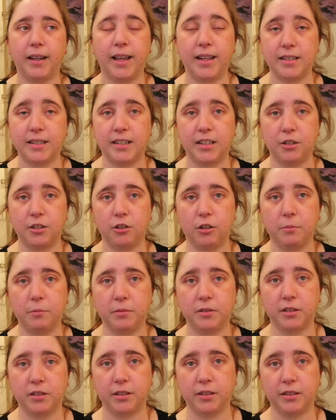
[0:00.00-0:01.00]
Etsy shop
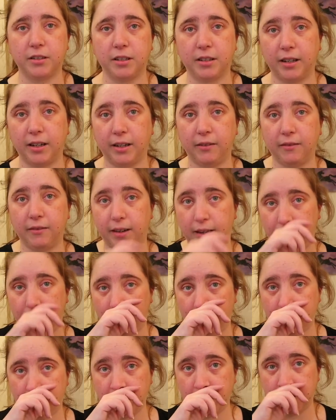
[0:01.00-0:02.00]
because I suddenly
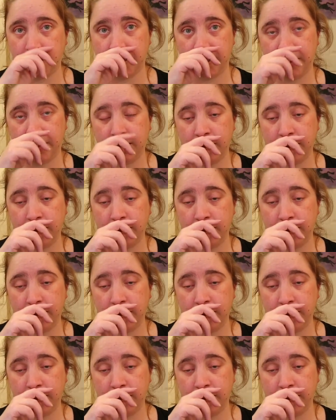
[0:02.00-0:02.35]
realised